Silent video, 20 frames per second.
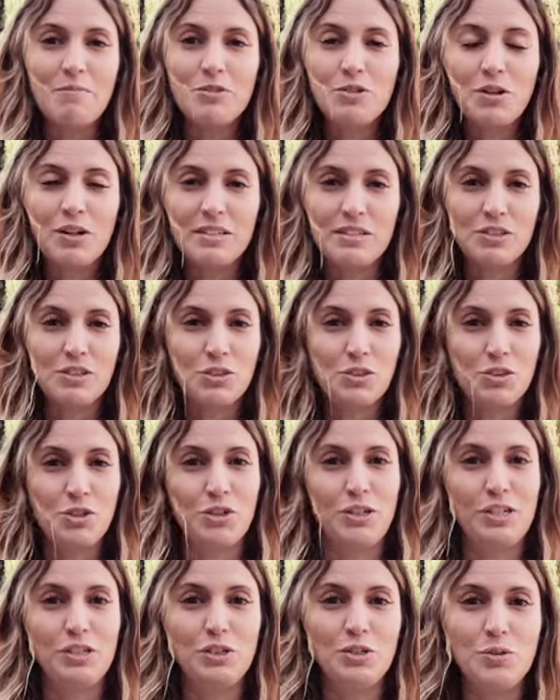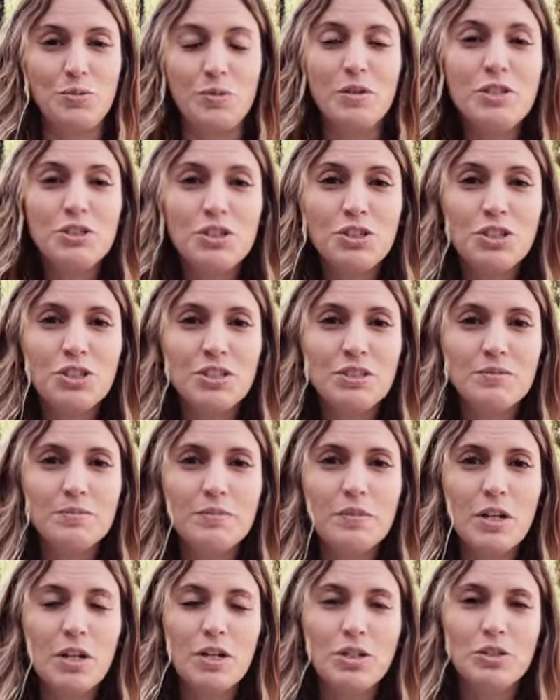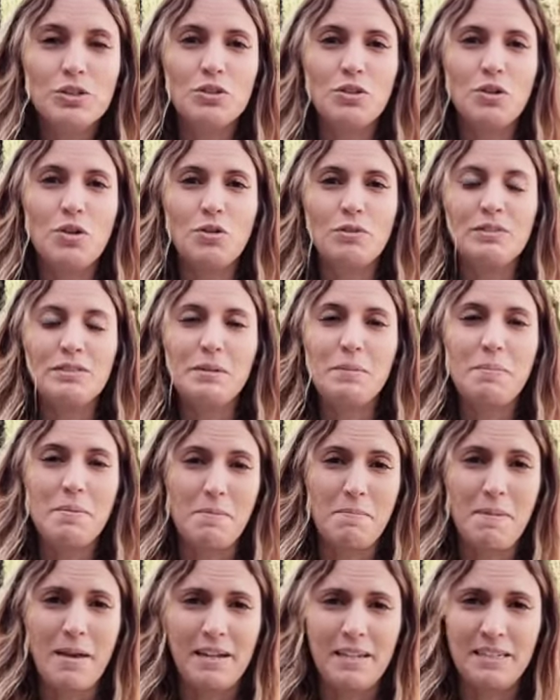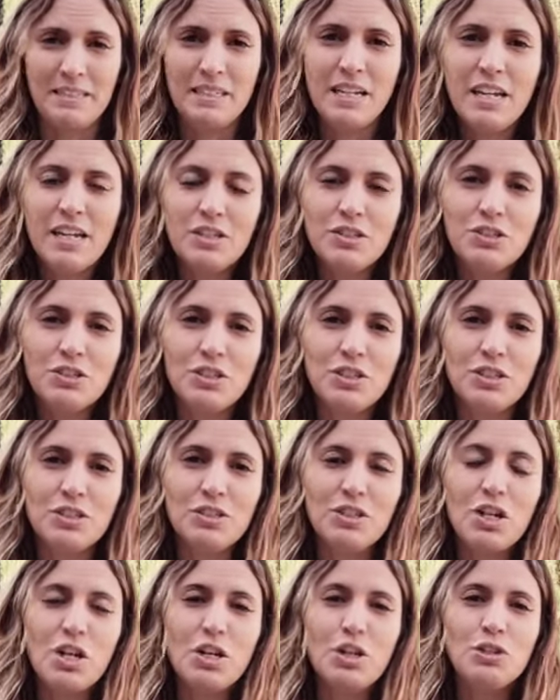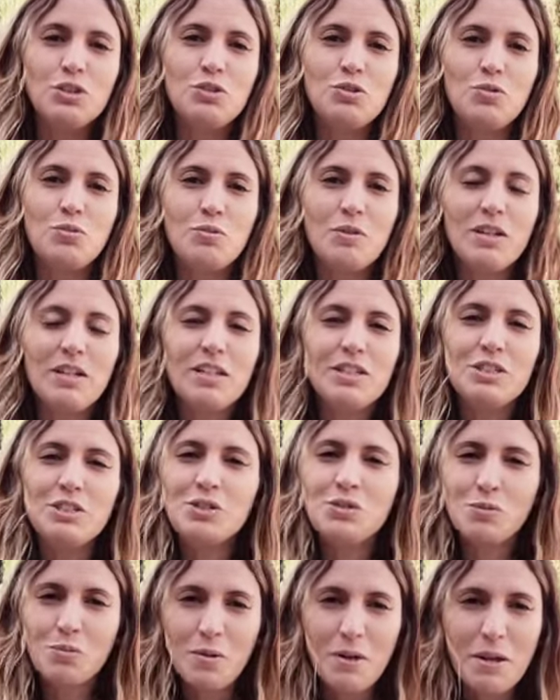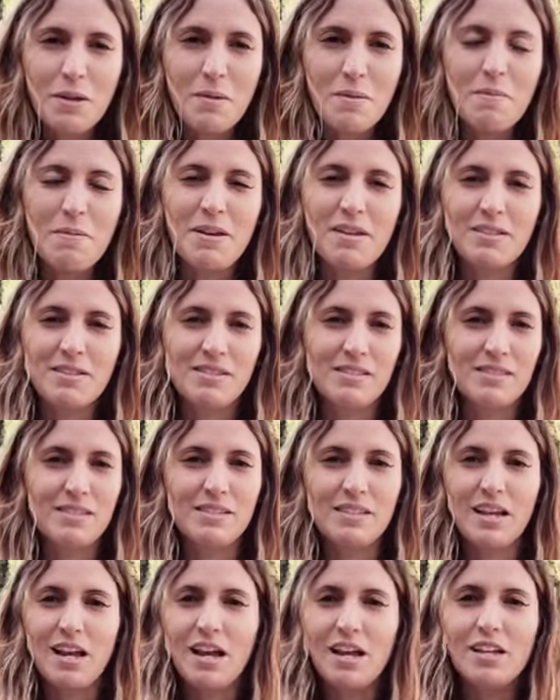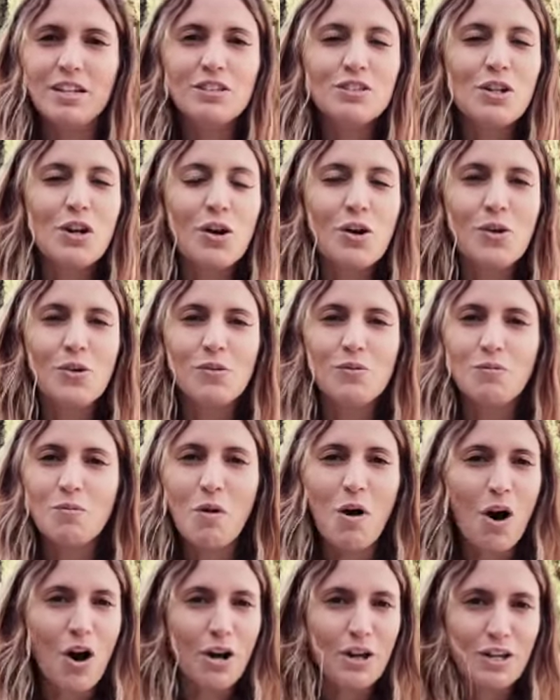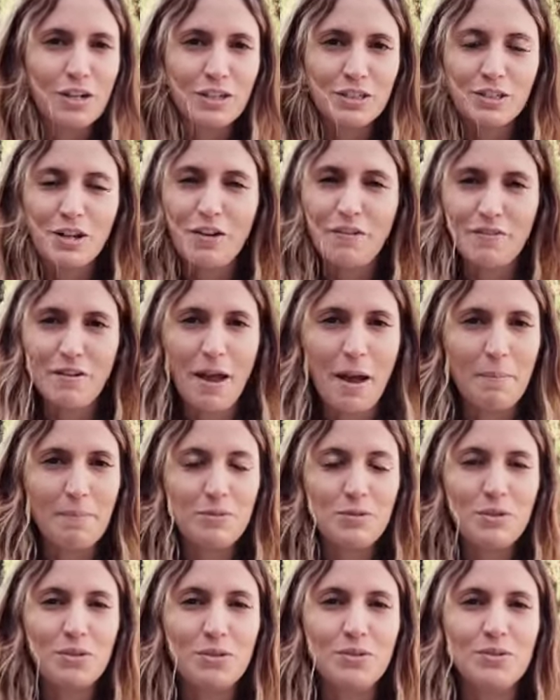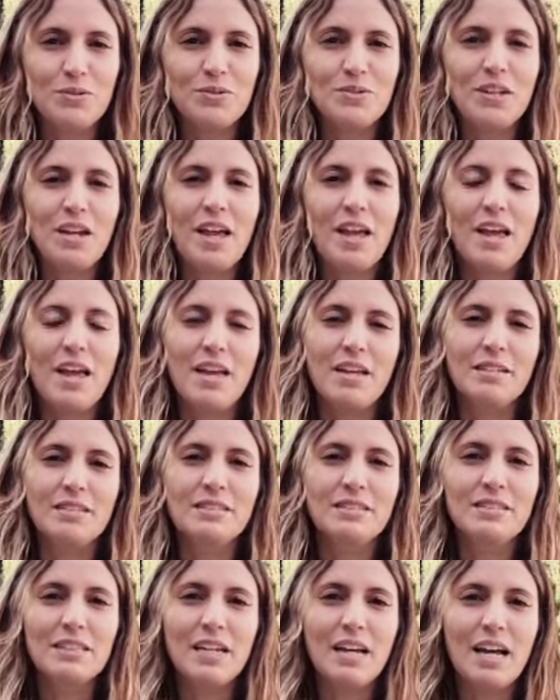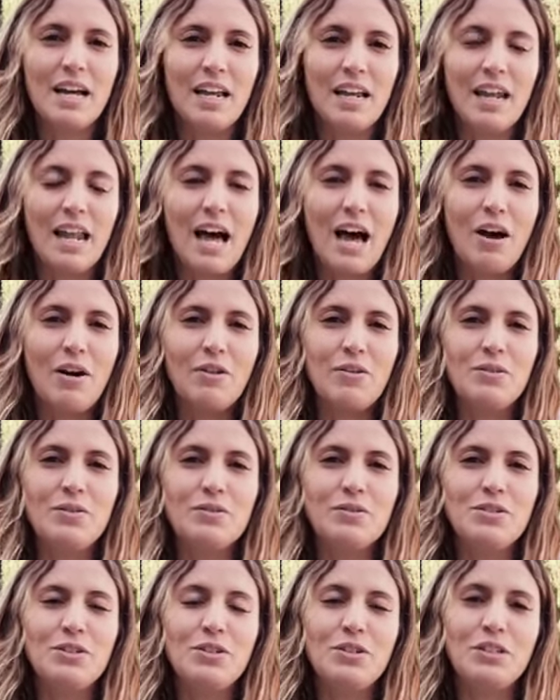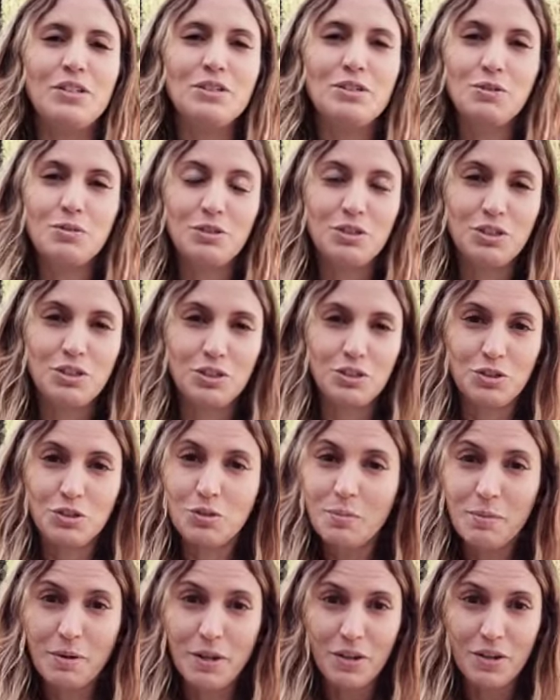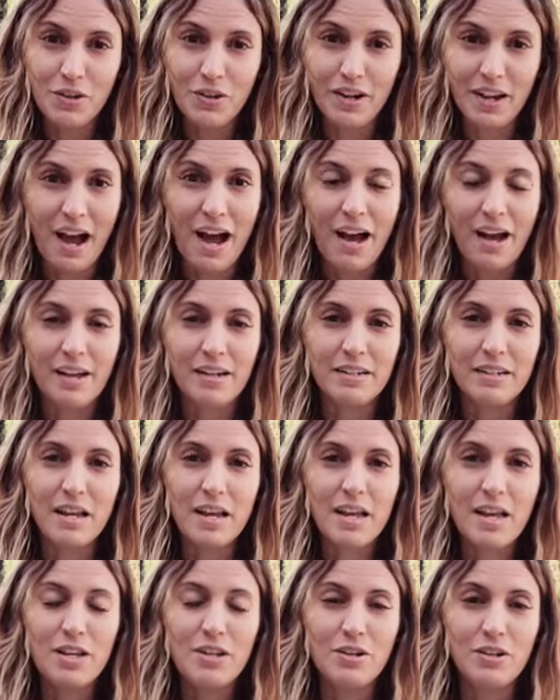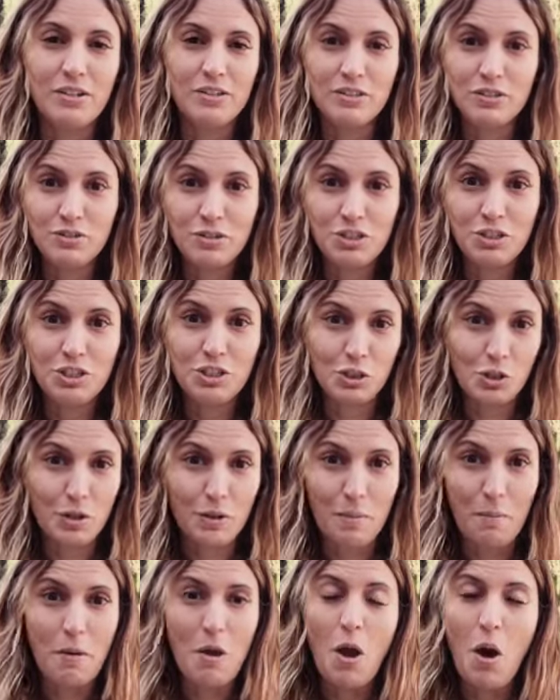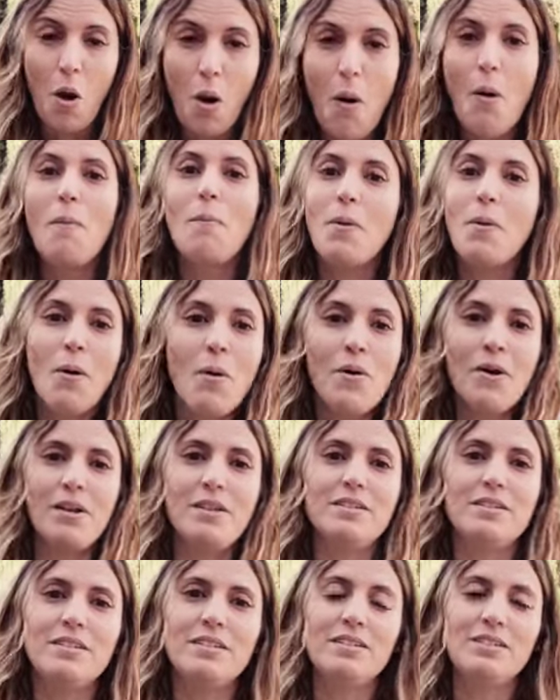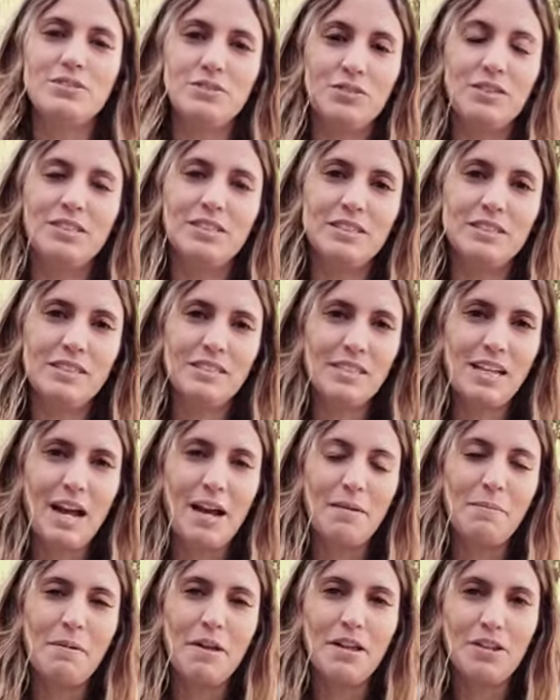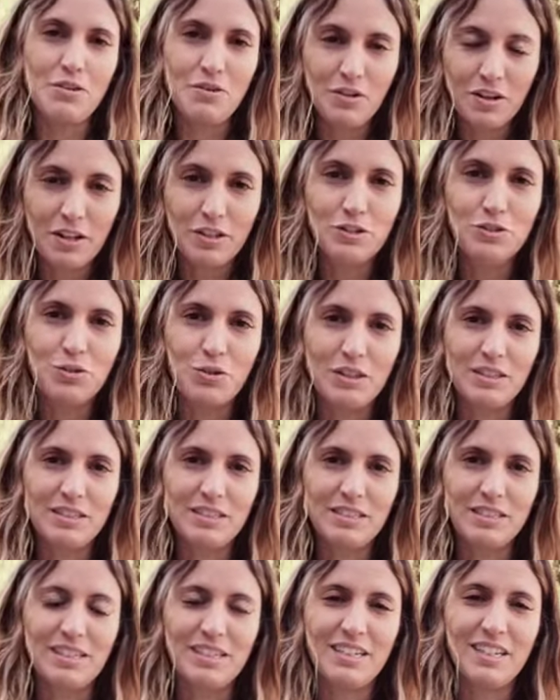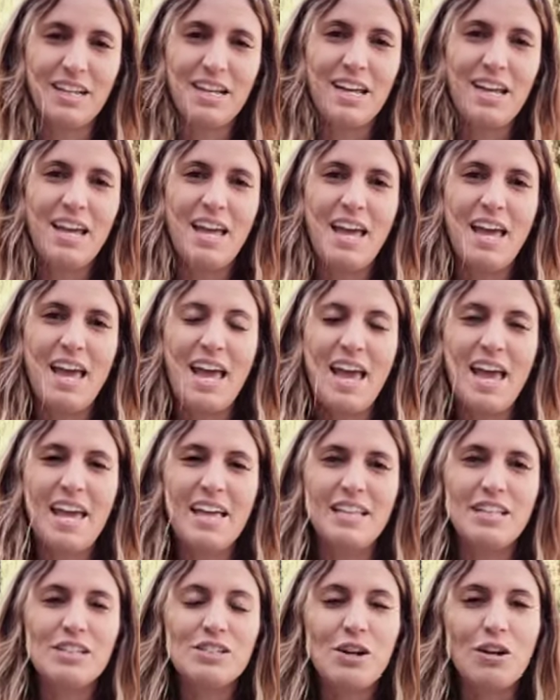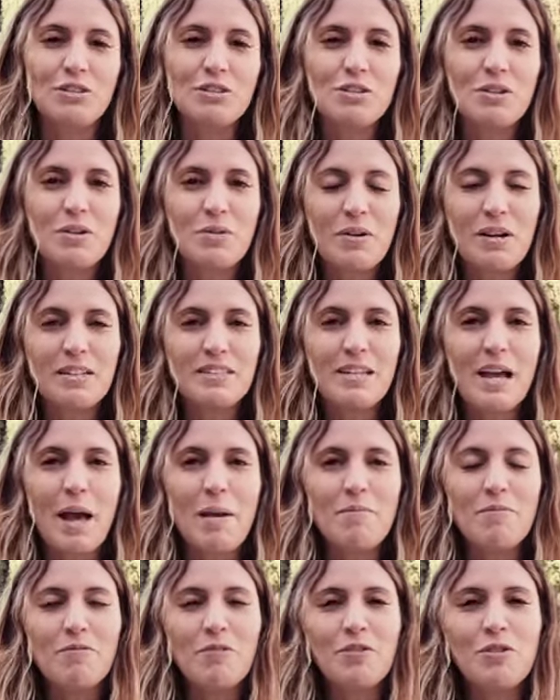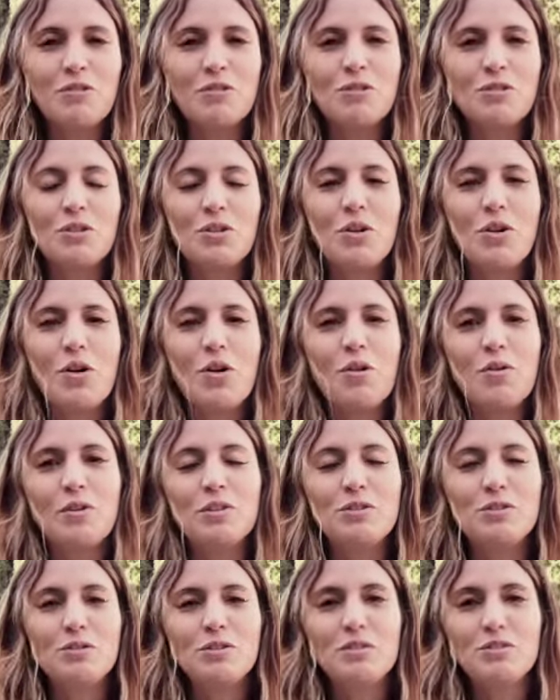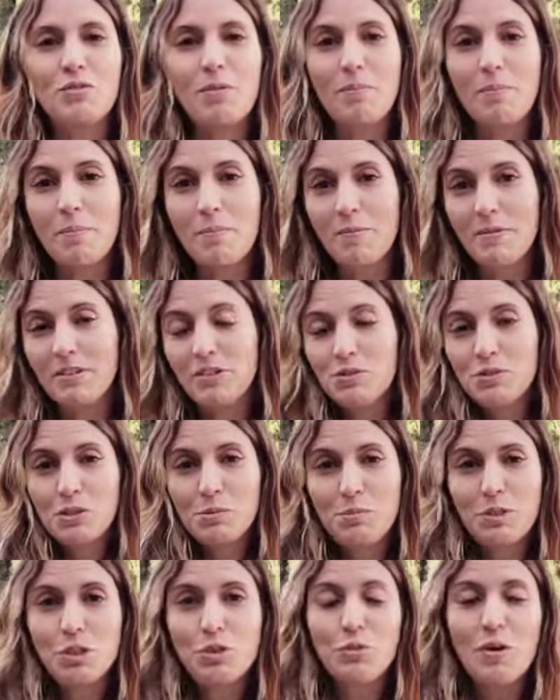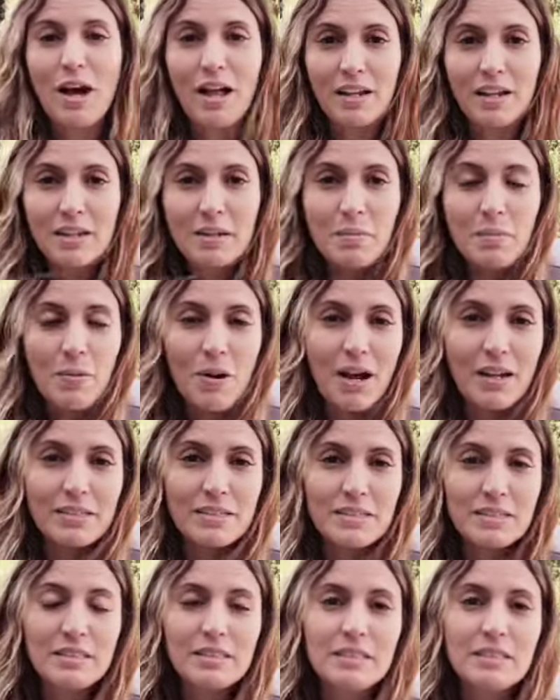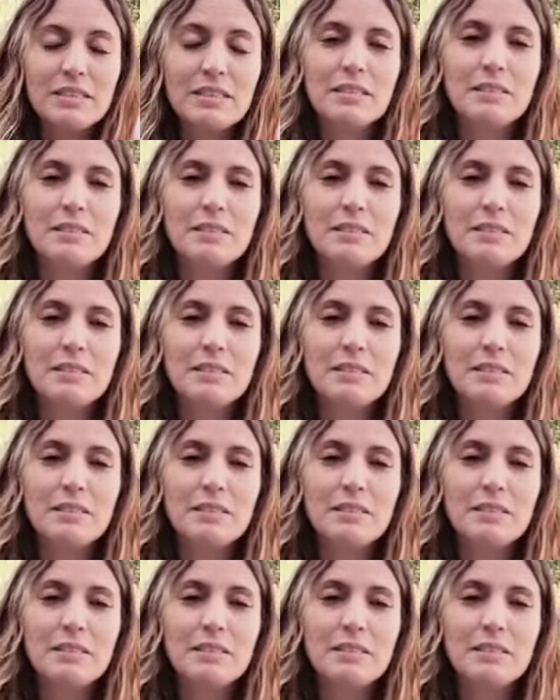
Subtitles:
listen to your intuition, to go deep in meditation, to really swim in these unknown waters of Neptune and allow your intuition to be your guide. Your intuition is going to be on point during this time, and you can trust it. And it's also a great time for you to go into spirituality practices